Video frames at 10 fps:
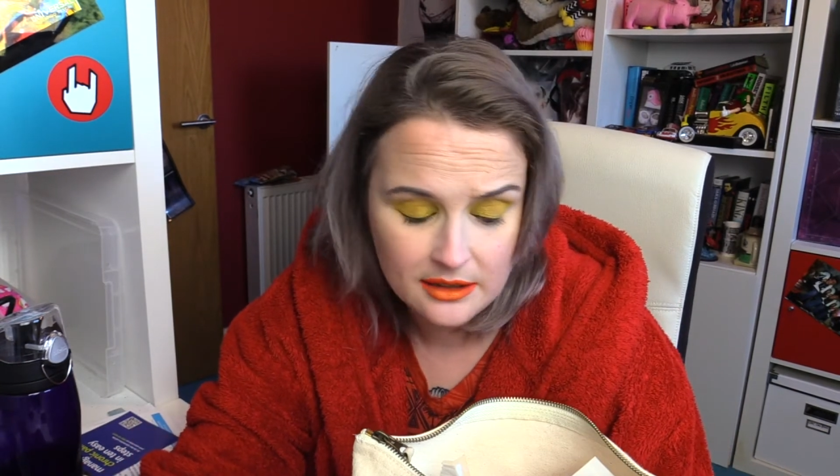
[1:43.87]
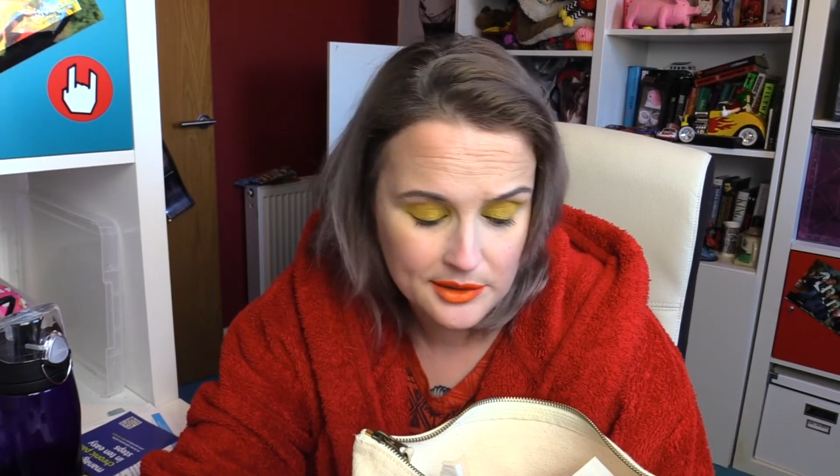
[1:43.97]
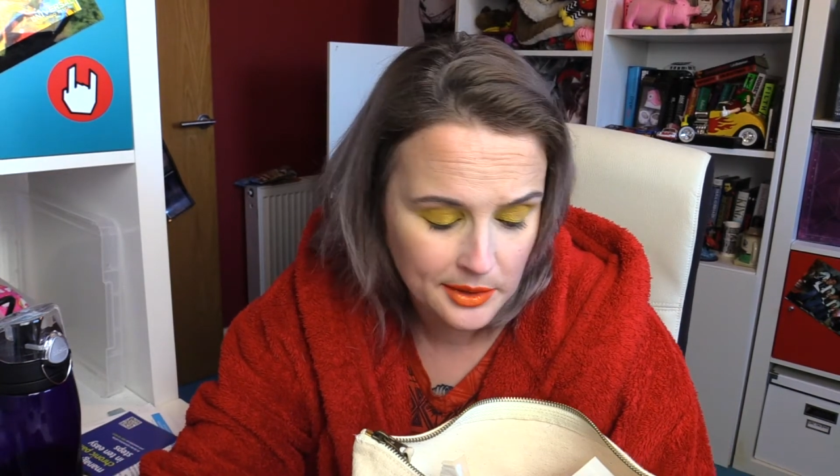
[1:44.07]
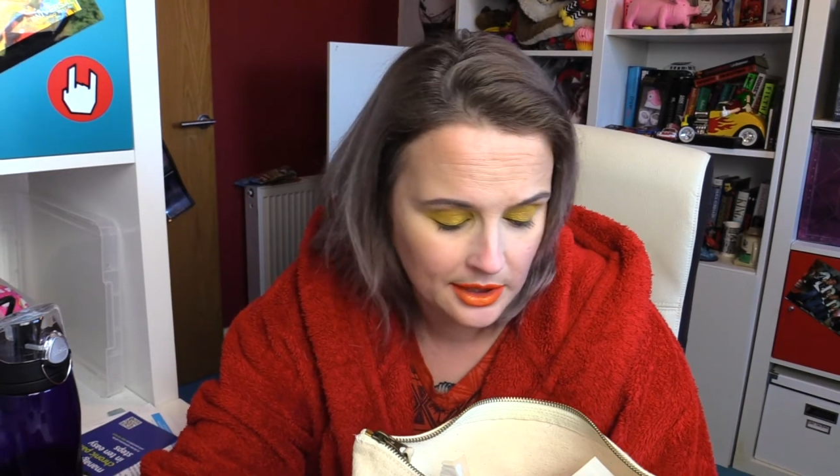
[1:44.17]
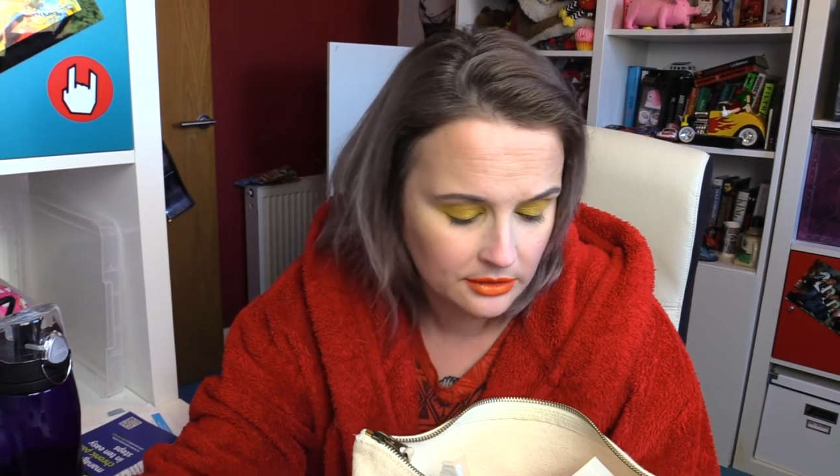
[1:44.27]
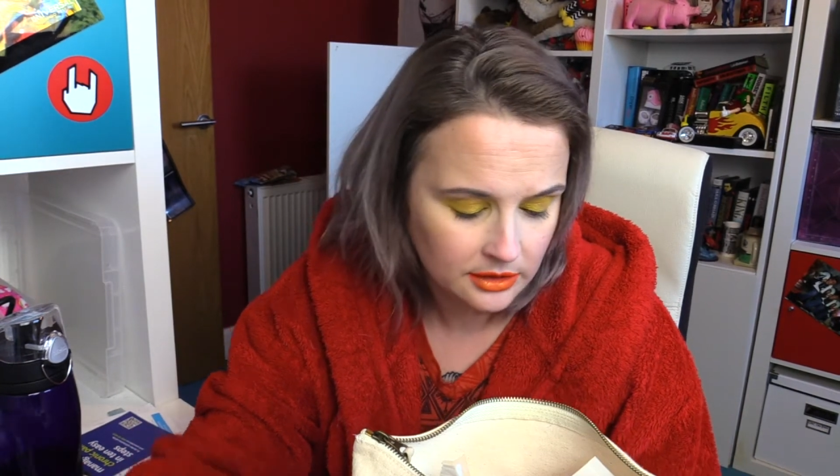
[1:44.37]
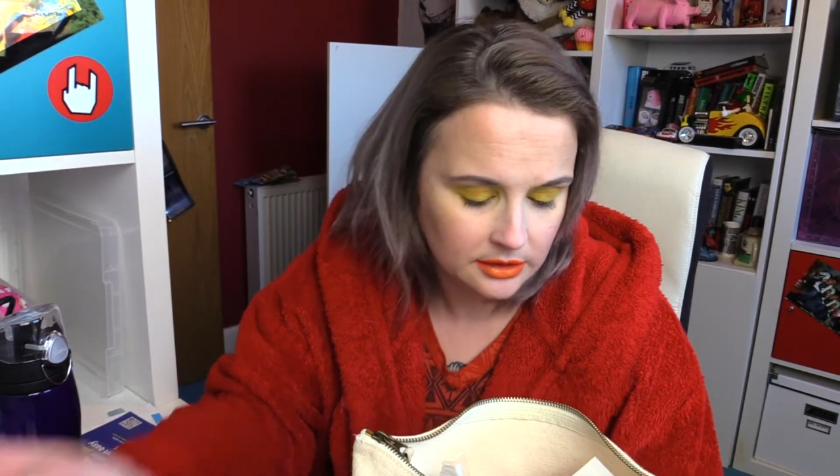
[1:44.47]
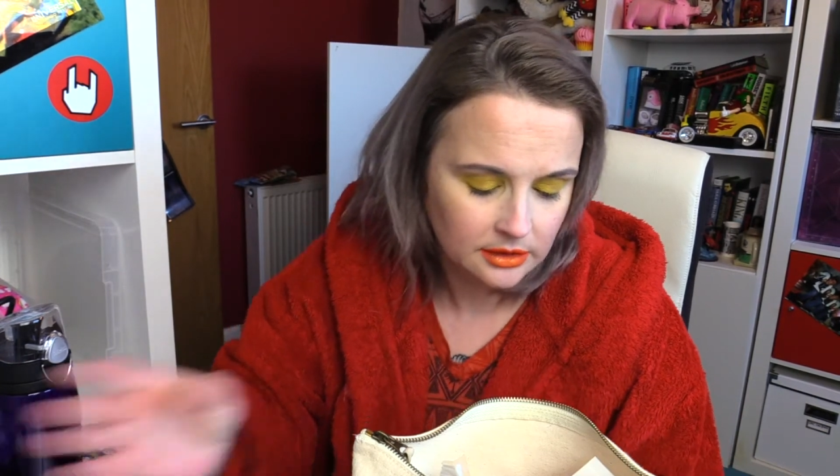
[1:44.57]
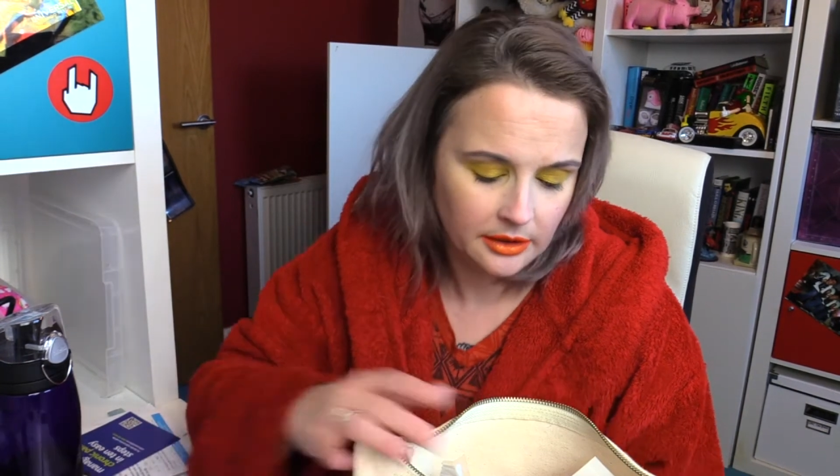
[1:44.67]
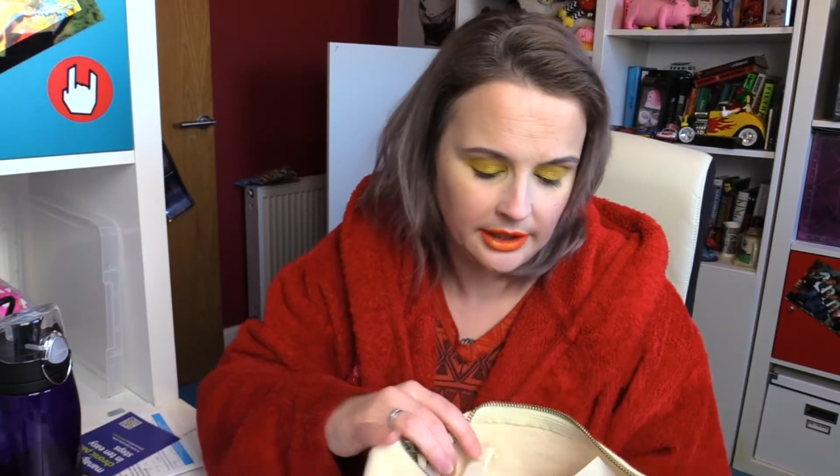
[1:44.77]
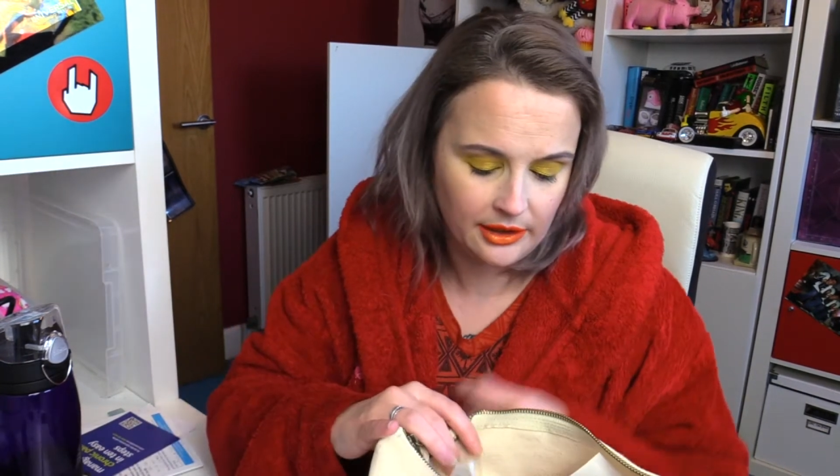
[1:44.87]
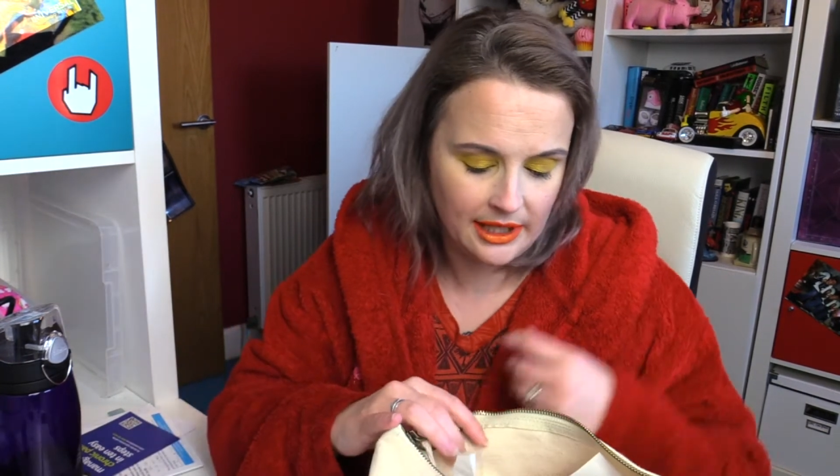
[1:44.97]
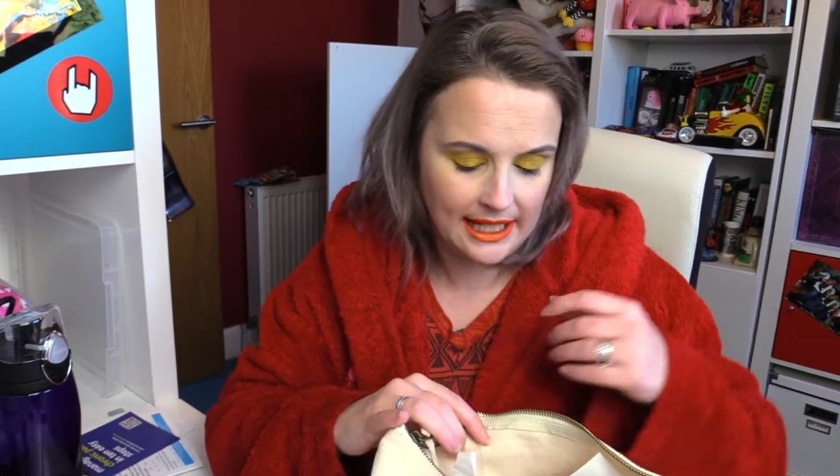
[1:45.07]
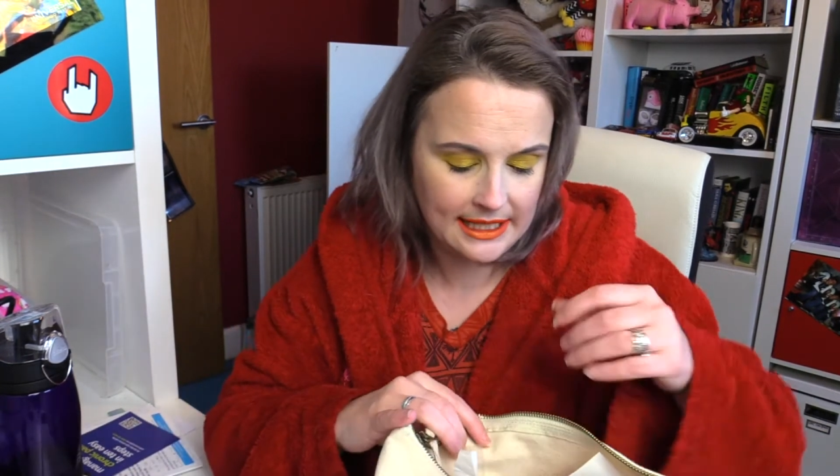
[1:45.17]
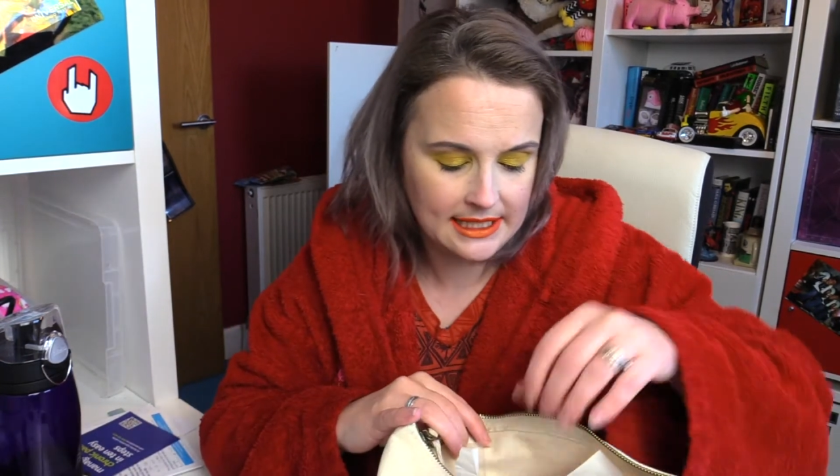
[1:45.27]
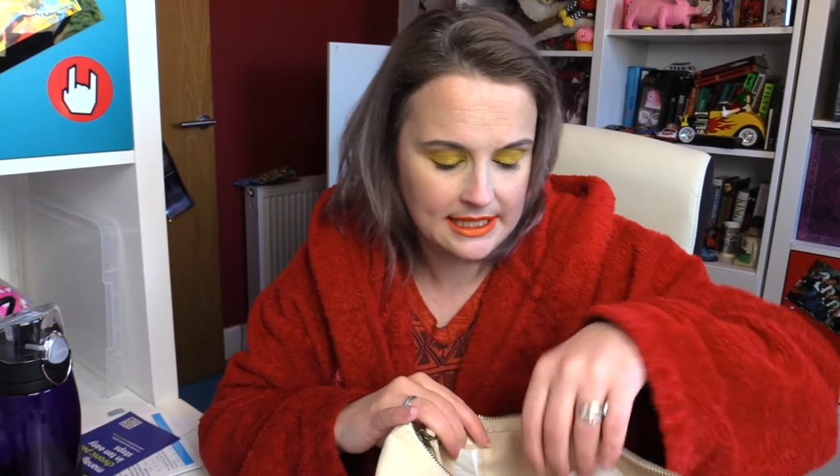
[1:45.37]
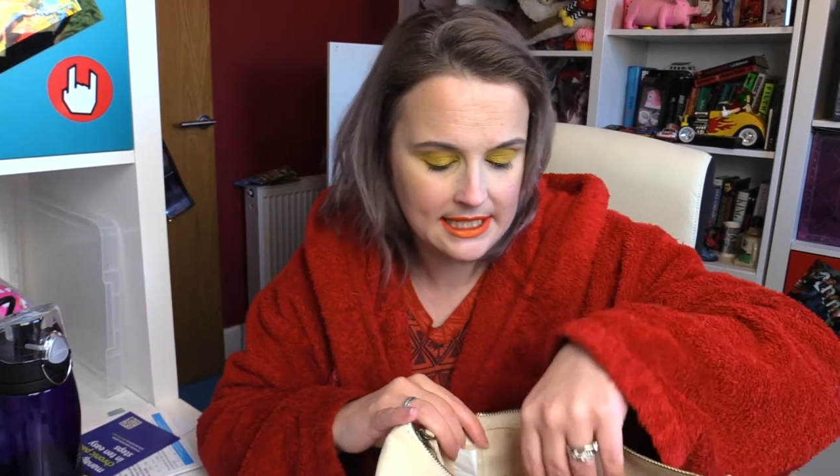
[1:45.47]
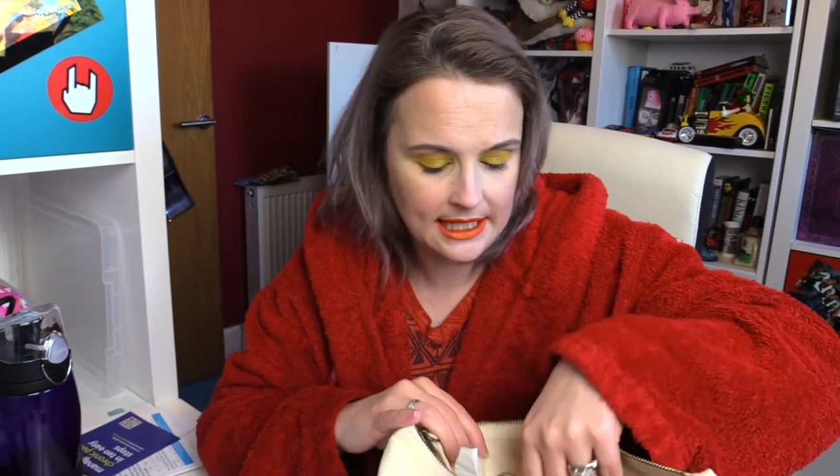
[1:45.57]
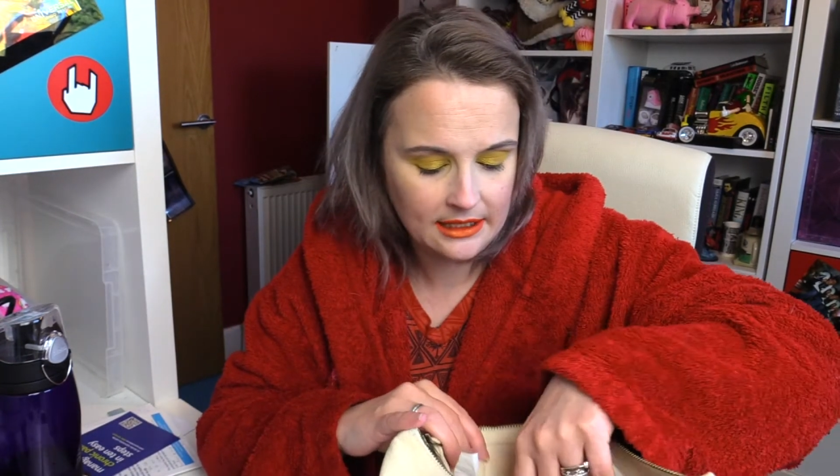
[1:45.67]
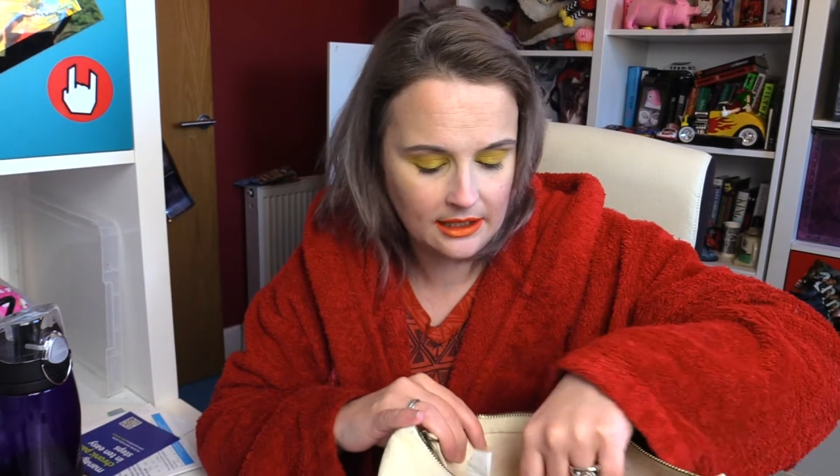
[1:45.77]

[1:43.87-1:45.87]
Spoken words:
as well, bit of relaxing scent.